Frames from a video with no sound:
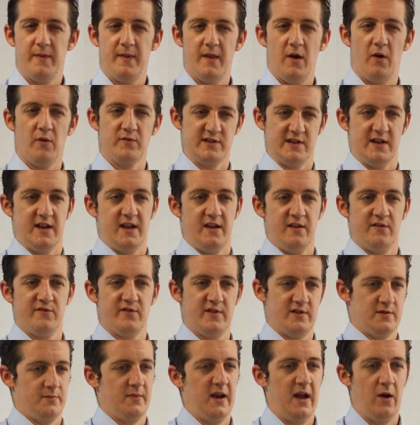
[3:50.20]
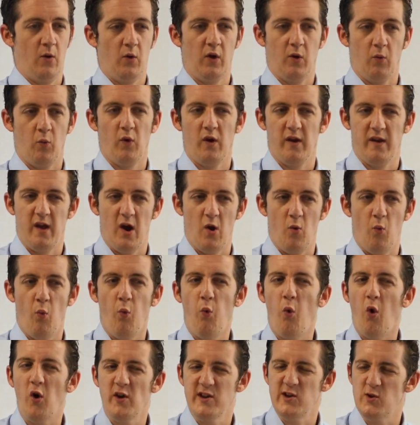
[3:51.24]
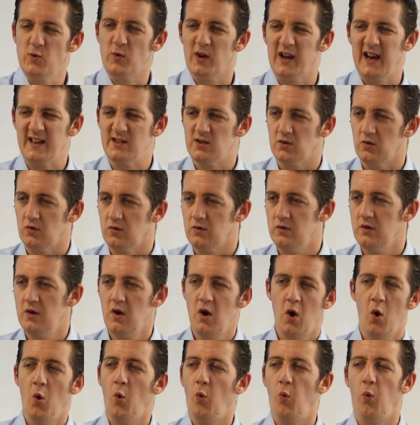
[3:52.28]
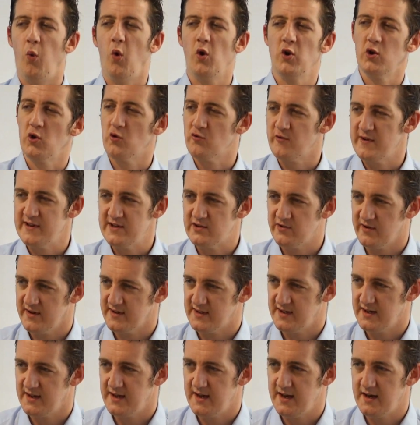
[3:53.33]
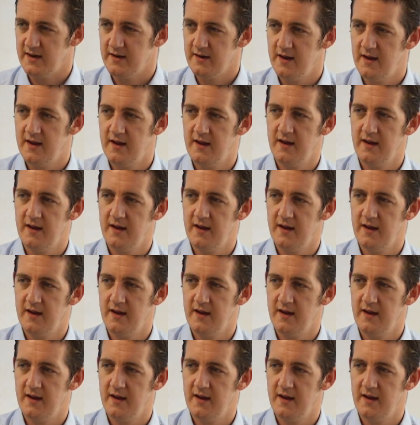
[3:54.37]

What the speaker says: obviously, 3 AAA will want to know what you clicked on, what you're interested in,